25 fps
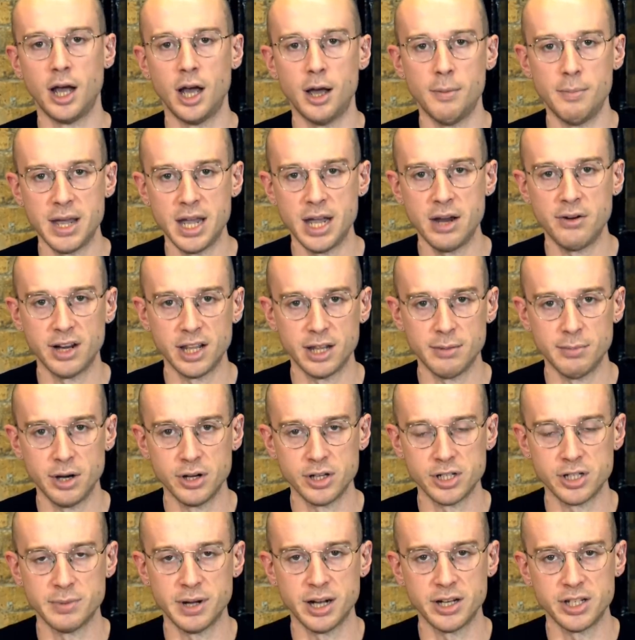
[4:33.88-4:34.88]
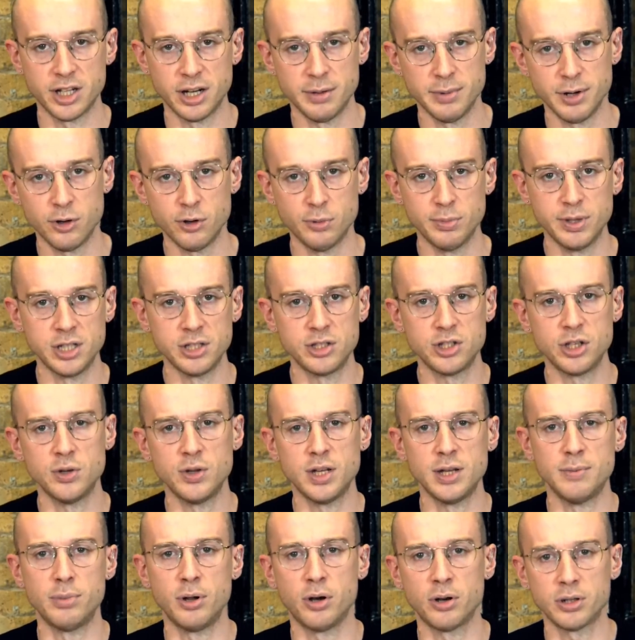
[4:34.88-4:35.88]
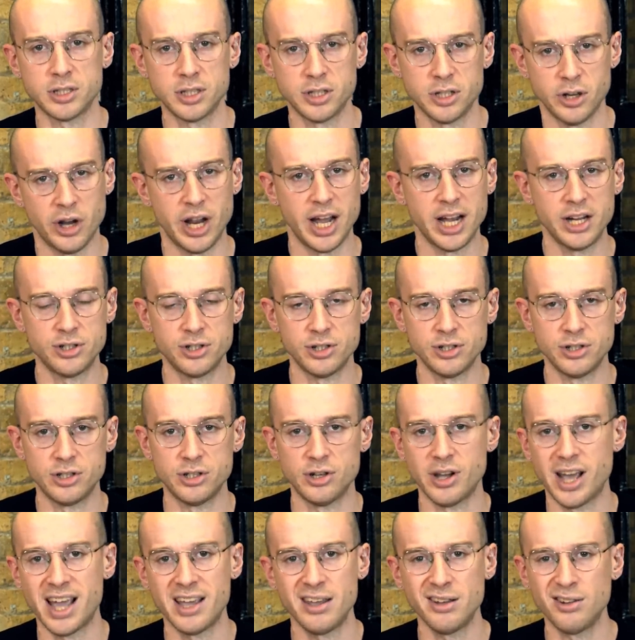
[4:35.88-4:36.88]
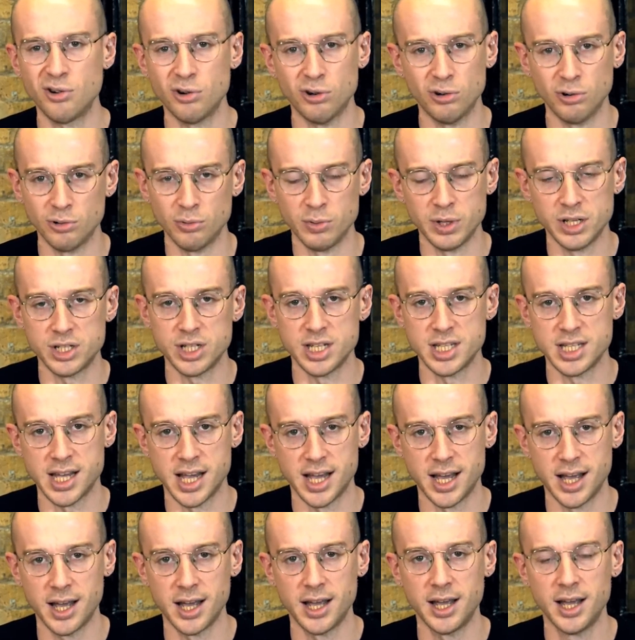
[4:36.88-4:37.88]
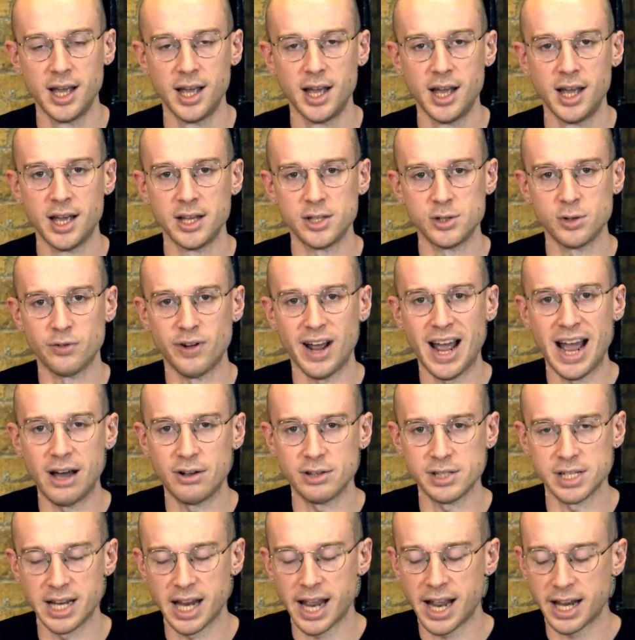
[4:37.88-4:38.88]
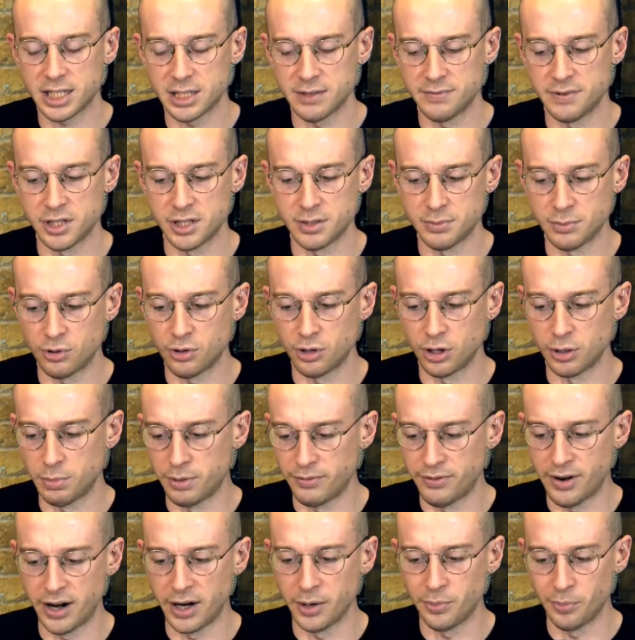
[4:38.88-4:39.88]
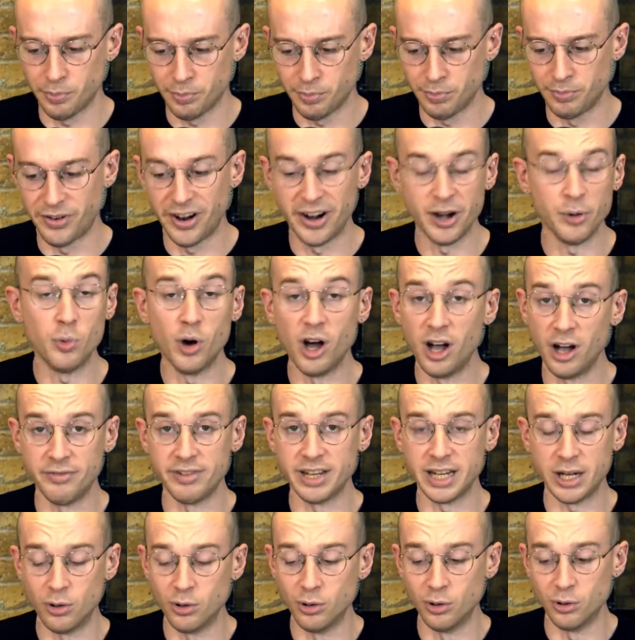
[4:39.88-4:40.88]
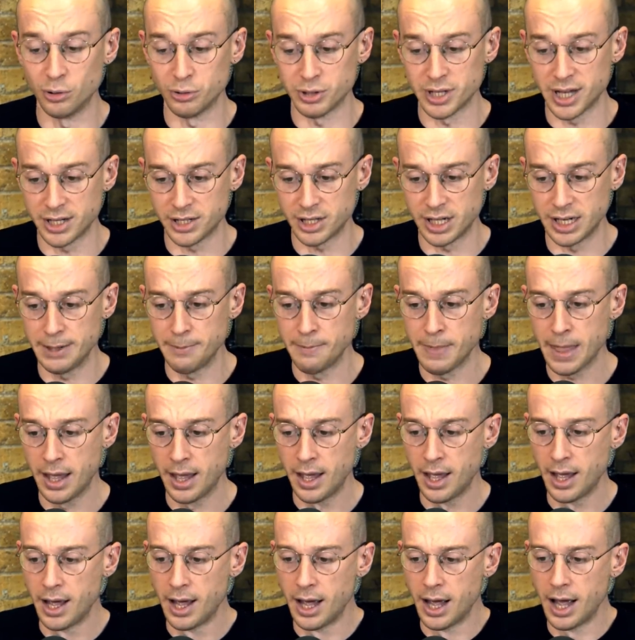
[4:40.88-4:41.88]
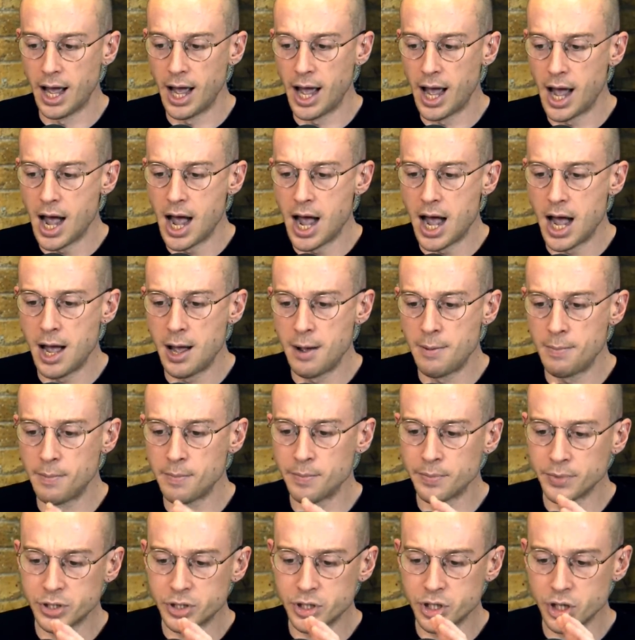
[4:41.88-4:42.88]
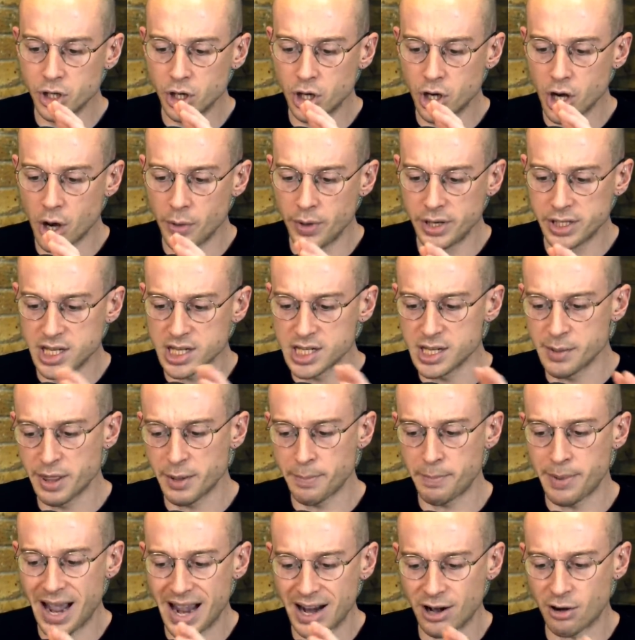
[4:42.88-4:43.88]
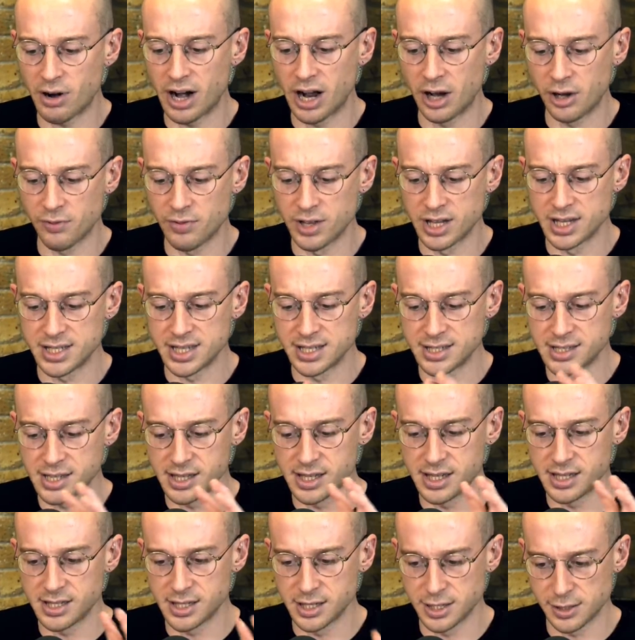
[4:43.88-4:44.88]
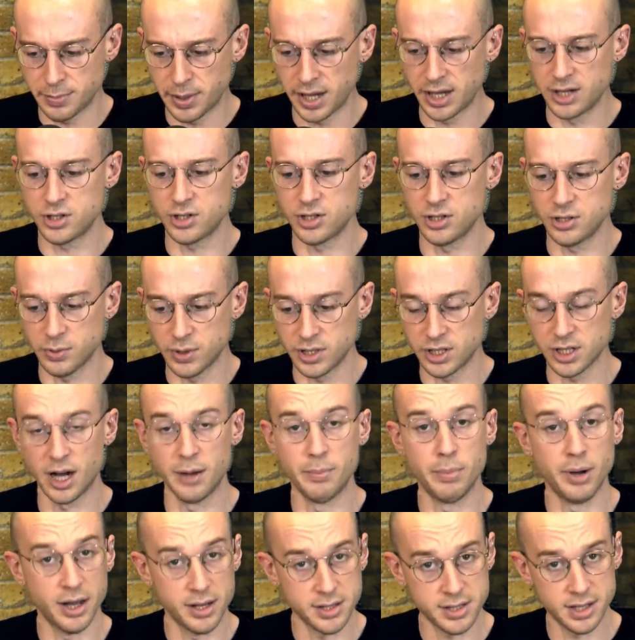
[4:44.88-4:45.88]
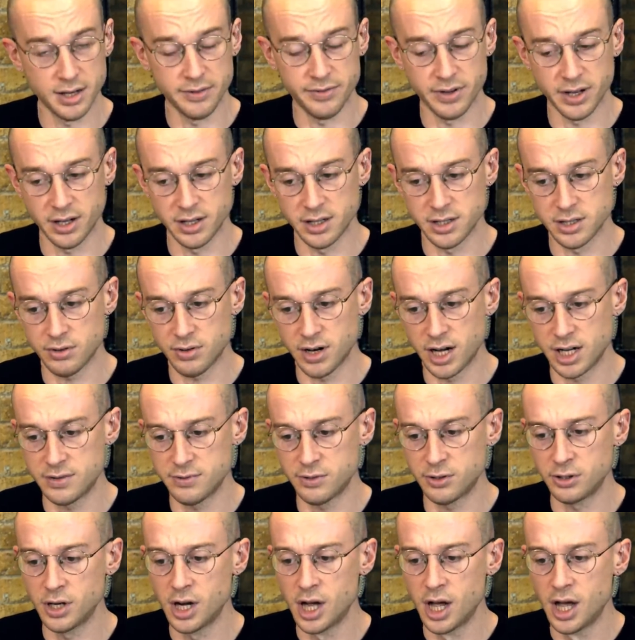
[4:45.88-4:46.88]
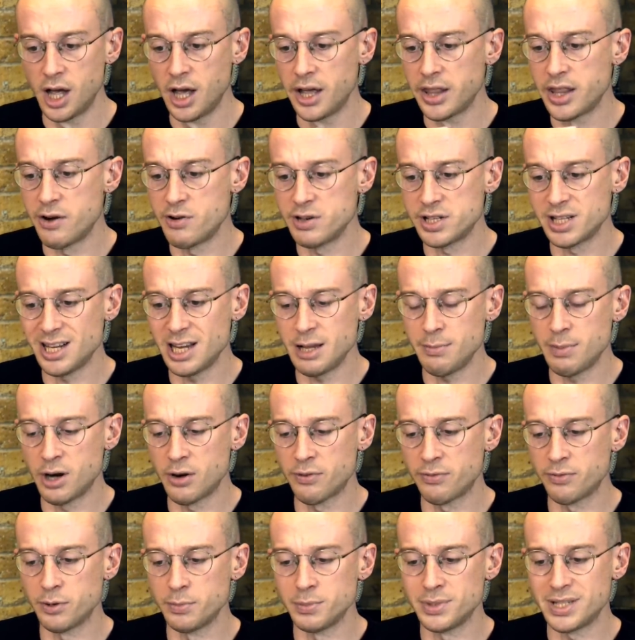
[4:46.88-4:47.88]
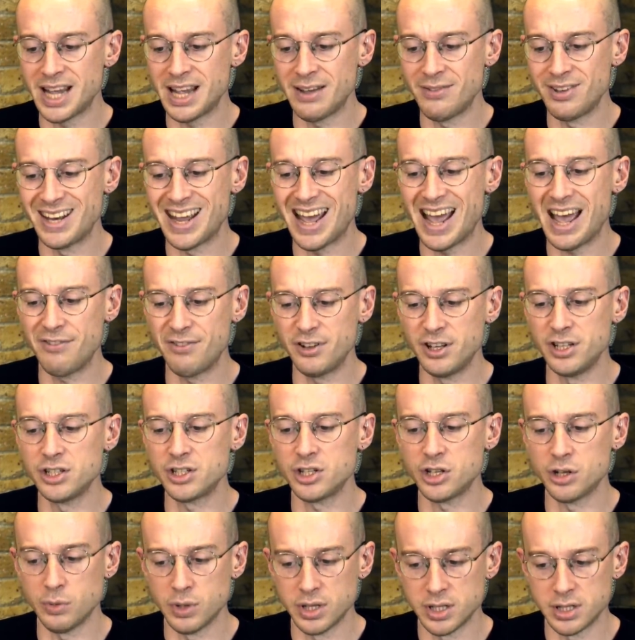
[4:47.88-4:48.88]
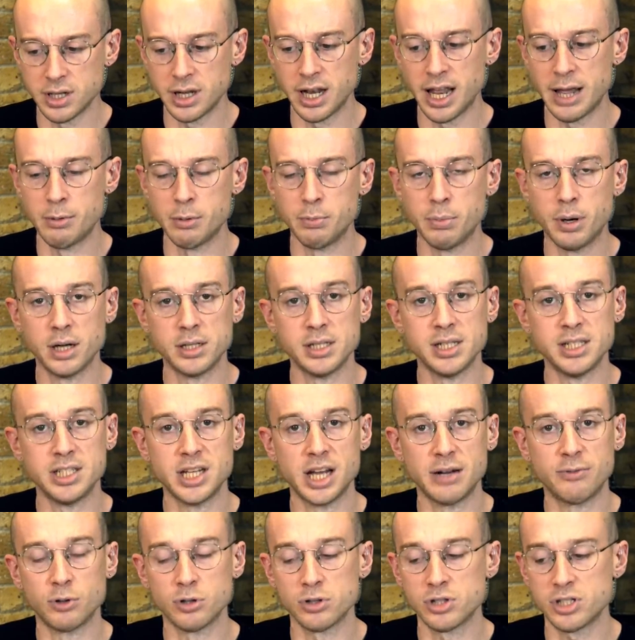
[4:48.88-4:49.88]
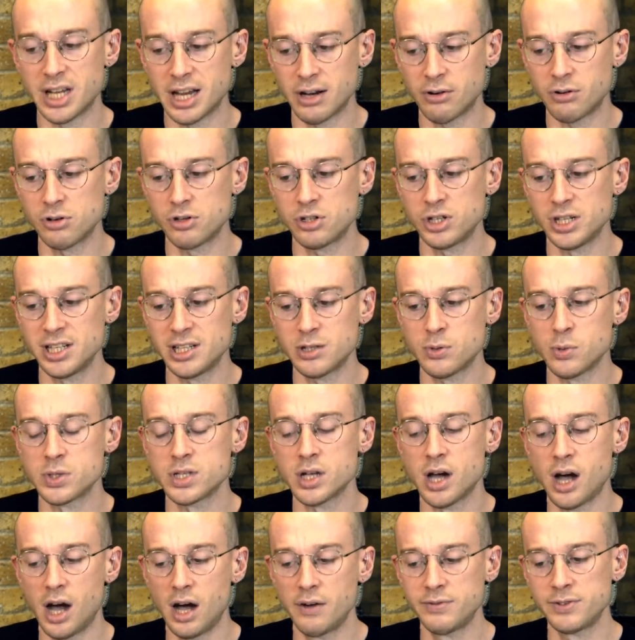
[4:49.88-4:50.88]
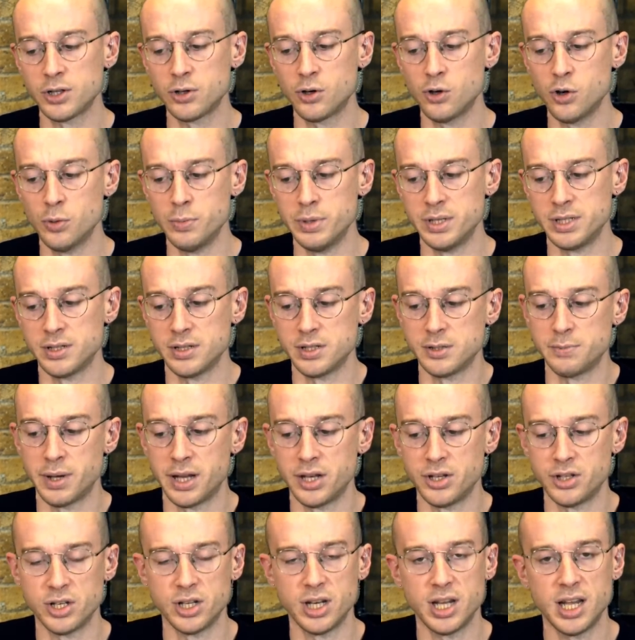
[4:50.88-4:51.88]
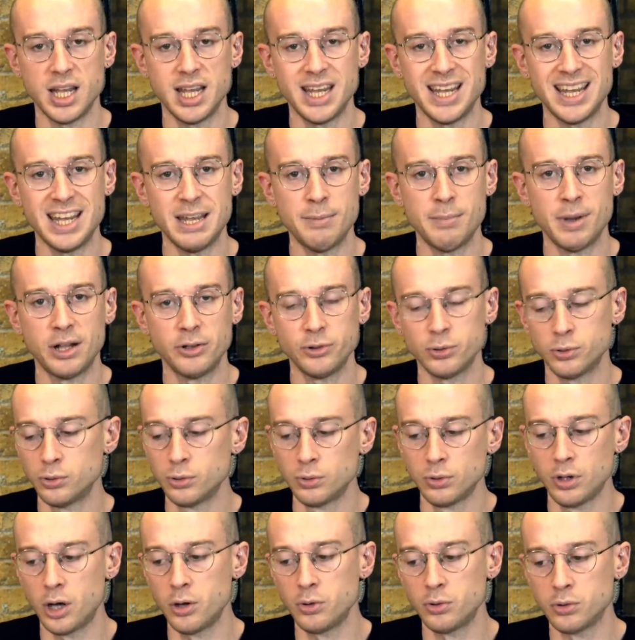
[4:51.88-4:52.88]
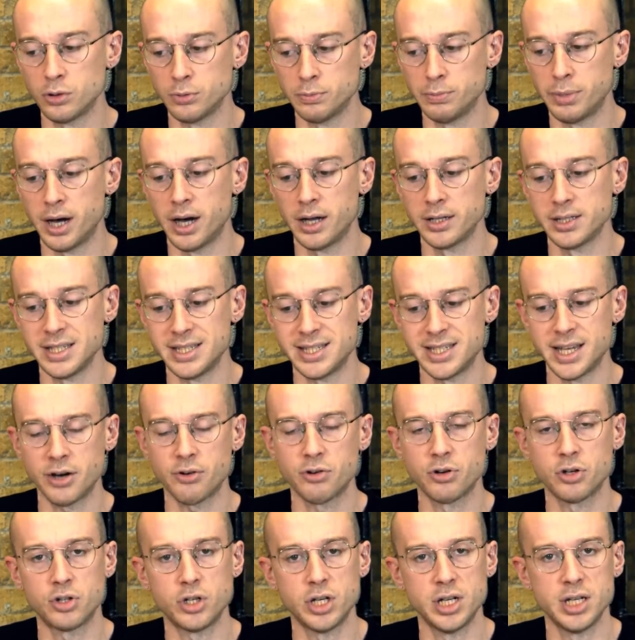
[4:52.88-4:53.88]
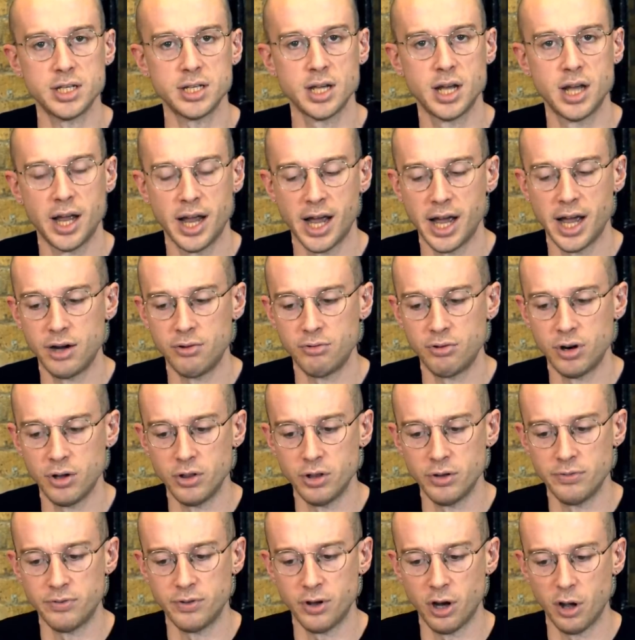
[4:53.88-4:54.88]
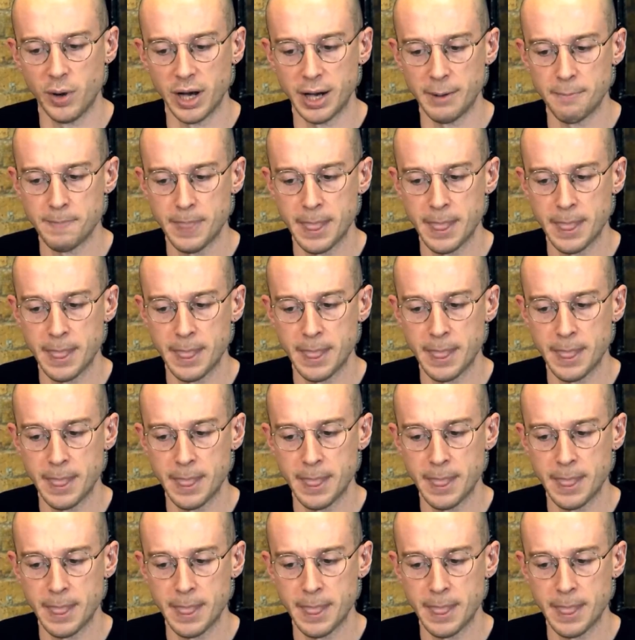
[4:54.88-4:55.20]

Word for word: hearing the motion about Jeremy Corbyn, and 2, he blocked a donation to ACORN, which is a sort of housing activism group, a very worthy cause, actually. To go into some of the background of this, into these suspensions, which I personally think are disgraceful, there is an email from David Evans, who is the Labour Party General Secretary. This was after Corbyn's suspension. He emailed all local party secretaries and wrote the following.